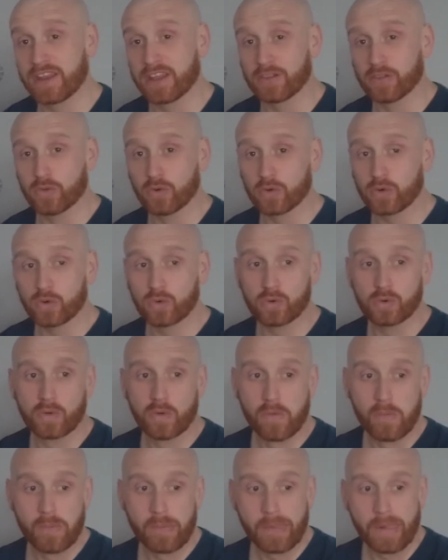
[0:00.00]
local.
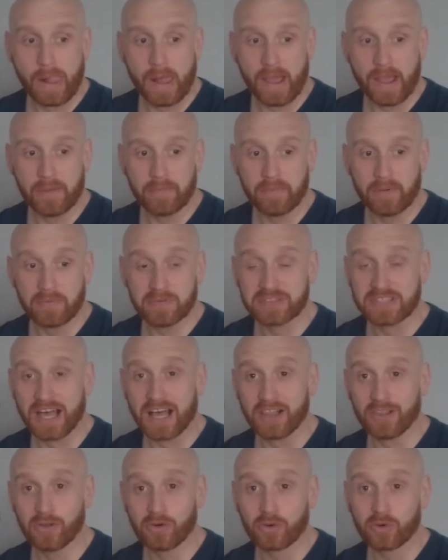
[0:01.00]
It was
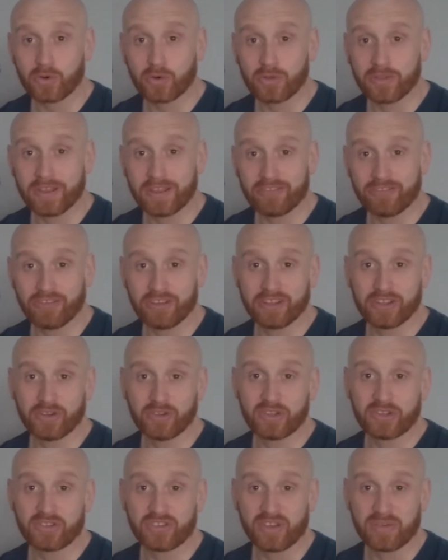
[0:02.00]
that local that it really
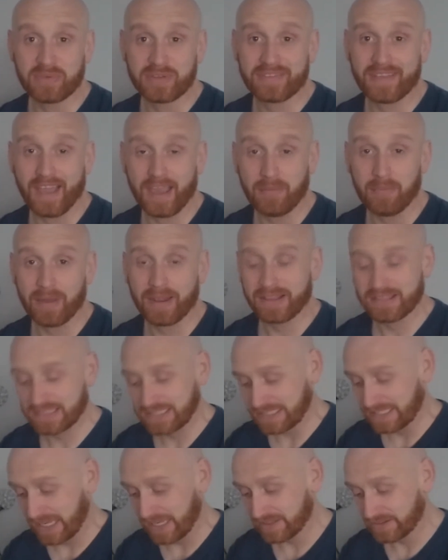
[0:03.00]
only took me 10 minutes
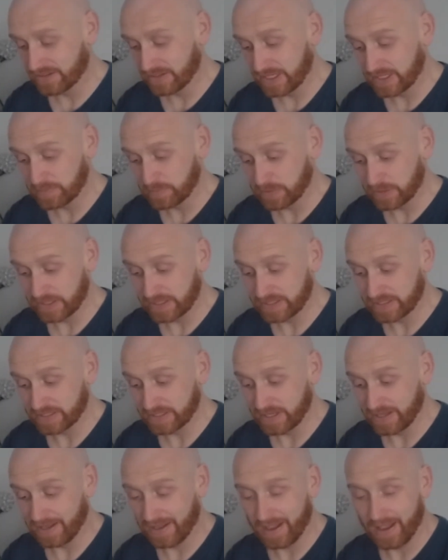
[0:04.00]
to get to this place,
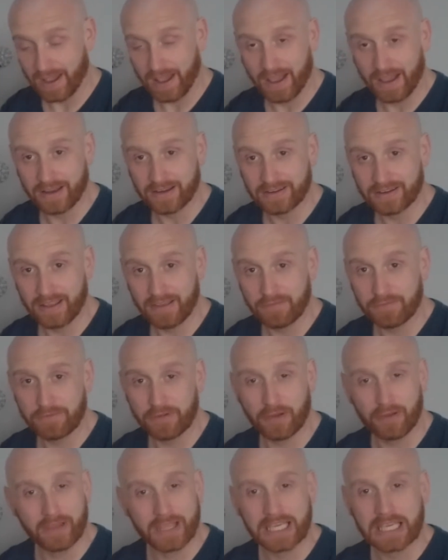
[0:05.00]
and it
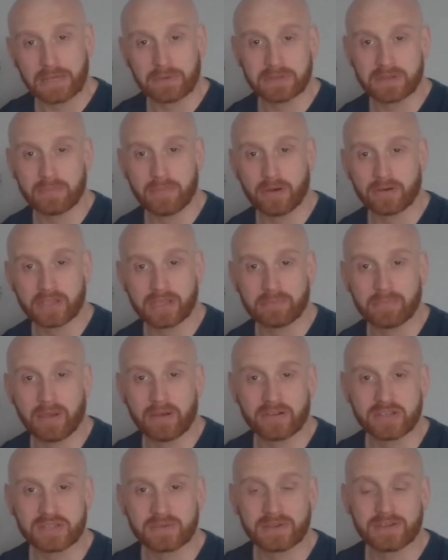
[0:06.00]
felt like I was a million
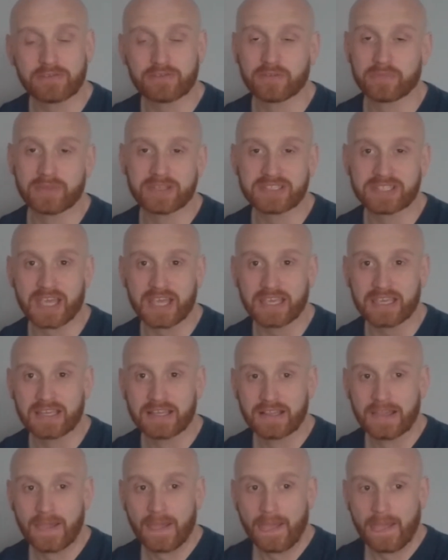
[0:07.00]
miles away from the city.
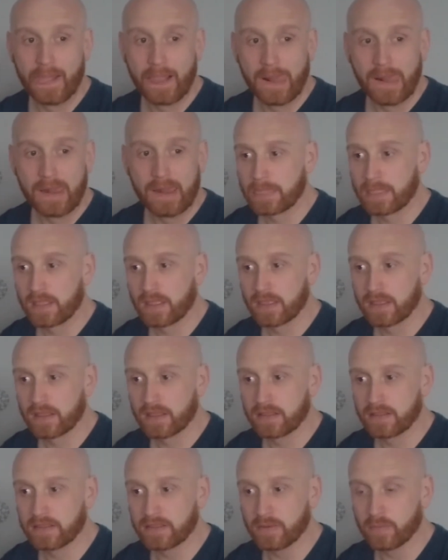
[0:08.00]

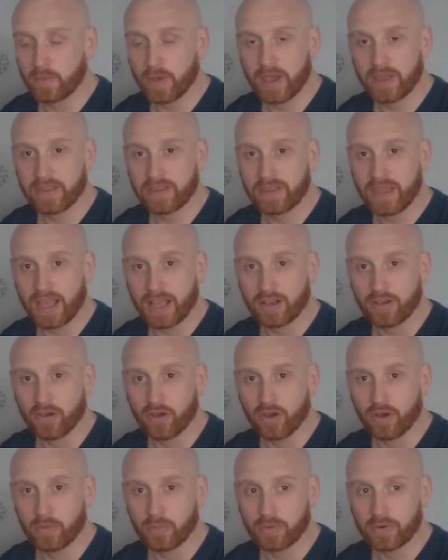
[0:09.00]
The weather that I
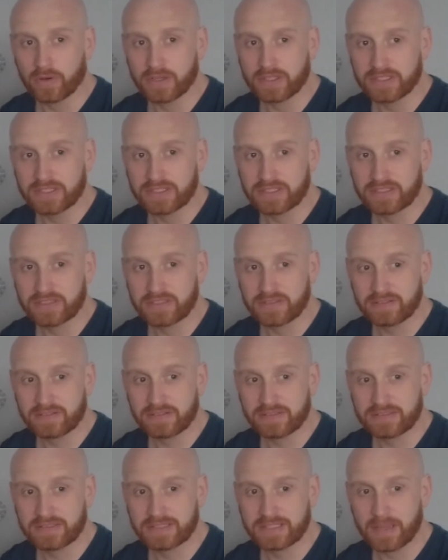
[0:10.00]
got was
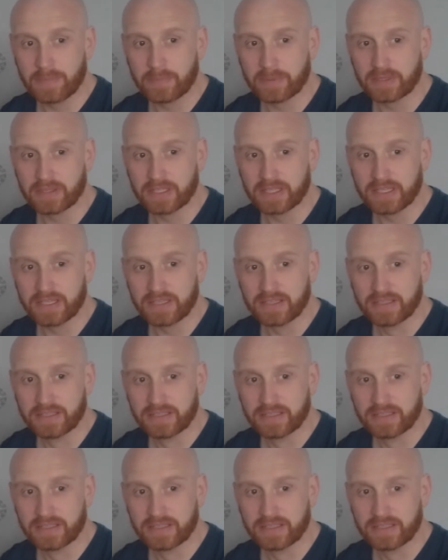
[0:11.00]
typically